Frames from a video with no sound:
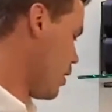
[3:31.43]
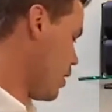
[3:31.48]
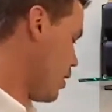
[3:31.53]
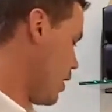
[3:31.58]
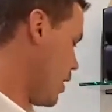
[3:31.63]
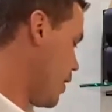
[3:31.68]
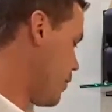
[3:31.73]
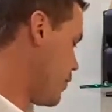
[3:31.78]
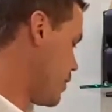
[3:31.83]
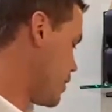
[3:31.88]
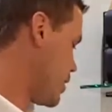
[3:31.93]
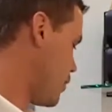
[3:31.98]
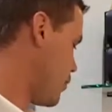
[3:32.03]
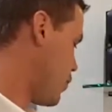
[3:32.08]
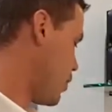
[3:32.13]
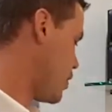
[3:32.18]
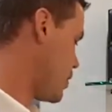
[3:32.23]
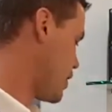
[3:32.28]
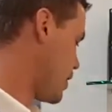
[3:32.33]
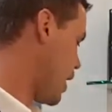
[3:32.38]
If it's the
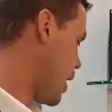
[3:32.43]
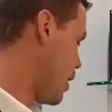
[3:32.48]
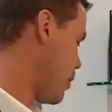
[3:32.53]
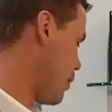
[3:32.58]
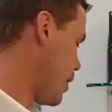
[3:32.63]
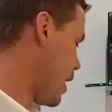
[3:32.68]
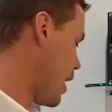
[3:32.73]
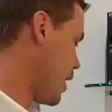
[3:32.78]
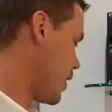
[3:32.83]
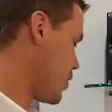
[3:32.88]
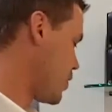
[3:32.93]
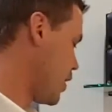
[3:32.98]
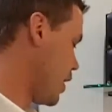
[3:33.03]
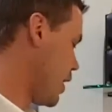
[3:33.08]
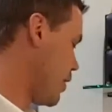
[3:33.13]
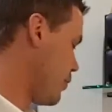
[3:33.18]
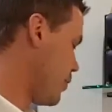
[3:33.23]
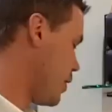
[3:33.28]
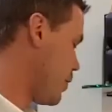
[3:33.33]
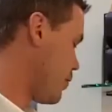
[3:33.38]
first time, and actually
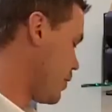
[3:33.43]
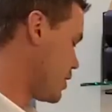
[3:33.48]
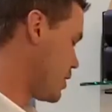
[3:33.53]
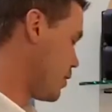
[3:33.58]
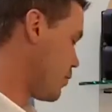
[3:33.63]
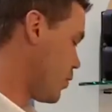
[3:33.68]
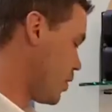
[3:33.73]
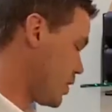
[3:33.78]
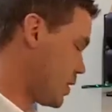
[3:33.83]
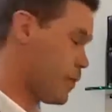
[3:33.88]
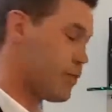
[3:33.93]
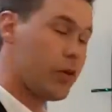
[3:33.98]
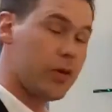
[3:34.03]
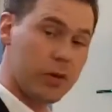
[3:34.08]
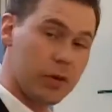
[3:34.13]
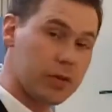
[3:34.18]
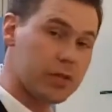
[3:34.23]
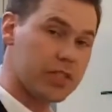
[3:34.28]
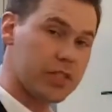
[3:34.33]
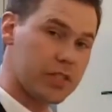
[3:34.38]
if it's the first time you
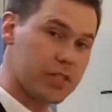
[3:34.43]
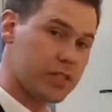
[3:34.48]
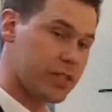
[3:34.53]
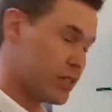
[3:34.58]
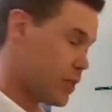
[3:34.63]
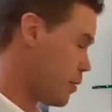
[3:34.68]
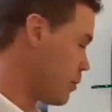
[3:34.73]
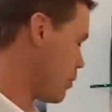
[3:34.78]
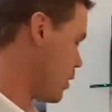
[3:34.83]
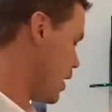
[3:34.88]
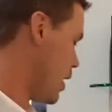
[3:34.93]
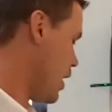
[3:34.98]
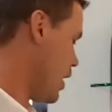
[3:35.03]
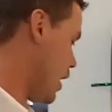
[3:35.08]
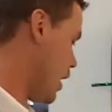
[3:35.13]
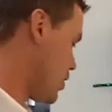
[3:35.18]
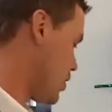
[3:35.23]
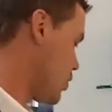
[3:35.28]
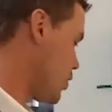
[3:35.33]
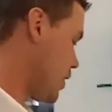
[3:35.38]
use the system,
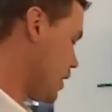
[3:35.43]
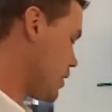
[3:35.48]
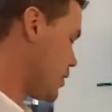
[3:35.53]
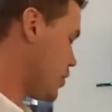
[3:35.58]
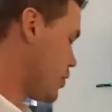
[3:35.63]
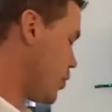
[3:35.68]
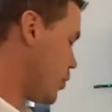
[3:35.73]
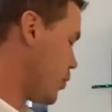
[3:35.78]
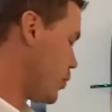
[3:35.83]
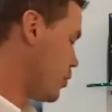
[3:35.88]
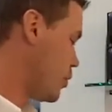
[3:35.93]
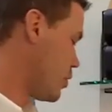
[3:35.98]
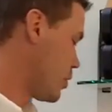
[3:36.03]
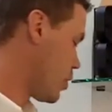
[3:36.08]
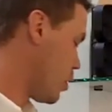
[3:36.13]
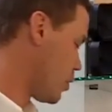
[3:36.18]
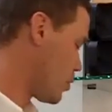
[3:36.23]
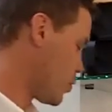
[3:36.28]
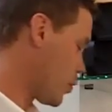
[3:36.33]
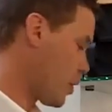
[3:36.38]
I suggest you
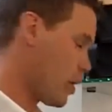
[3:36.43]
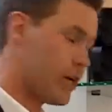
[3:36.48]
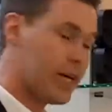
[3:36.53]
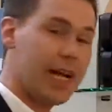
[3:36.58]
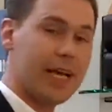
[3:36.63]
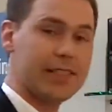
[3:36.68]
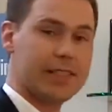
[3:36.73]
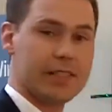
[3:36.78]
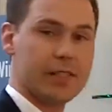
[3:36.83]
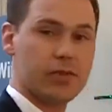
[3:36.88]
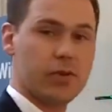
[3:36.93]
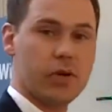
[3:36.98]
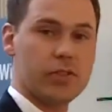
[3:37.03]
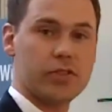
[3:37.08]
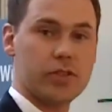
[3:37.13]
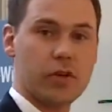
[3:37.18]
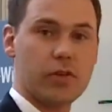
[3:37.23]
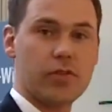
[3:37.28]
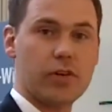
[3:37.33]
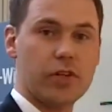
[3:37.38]
go to our classic
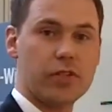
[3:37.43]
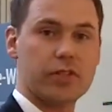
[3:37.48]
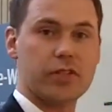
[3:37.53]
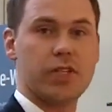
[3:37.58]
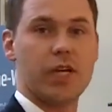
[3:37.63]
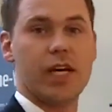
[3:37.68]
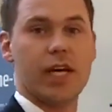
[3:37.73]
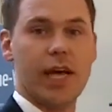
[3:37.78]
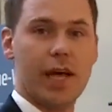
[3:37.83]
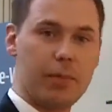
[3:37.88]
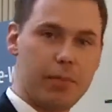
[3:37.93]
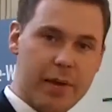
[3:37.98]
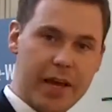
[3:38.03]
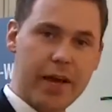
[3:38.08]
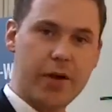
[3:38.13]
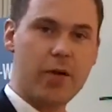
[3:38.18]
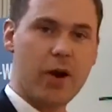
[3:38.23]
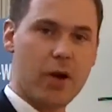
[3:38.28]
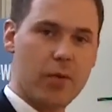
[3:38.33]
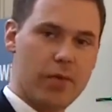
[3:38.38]
crossovers and play
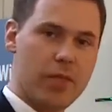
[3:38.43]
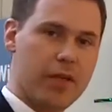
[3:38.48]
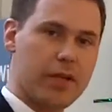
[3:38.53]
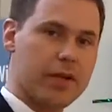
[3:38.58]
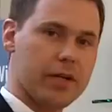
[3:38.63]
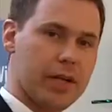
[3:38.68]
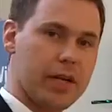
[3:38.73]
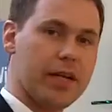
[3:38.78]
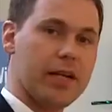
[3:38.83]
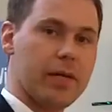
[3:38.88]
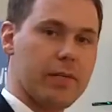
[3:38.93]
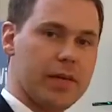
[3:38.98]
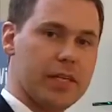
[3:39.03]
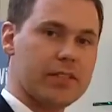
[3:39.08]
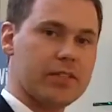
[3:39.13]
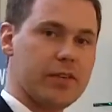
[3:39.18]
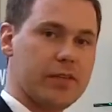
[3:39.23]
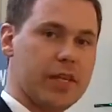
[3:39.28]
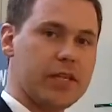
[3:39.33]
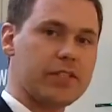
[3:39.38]
around with it a little bit
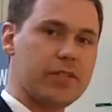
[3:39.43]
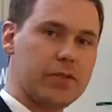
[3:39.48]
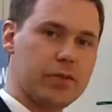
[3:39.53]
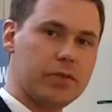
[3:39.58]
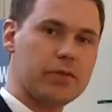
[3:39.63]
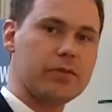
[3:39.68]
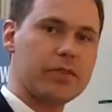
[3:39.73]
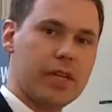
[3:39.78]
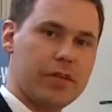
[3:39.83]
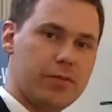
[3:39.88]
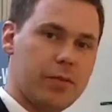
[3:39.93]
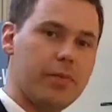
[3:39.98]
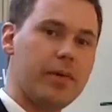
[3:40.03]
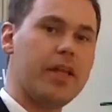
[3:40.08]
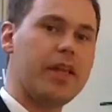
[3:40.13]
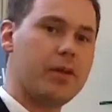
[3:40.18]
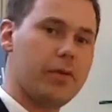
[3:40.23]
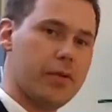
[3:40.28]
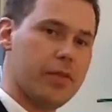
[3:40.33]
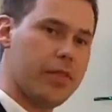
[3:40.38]
so that you get
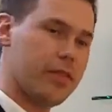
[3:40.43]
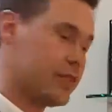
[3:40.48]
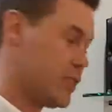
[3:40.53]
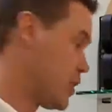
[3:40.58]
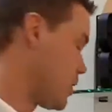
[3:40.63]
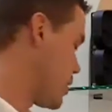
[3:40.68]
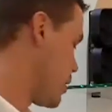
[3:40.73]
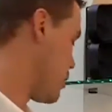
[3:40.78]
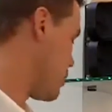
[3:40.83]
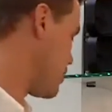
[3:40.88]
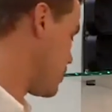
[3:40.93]
familiar with the system.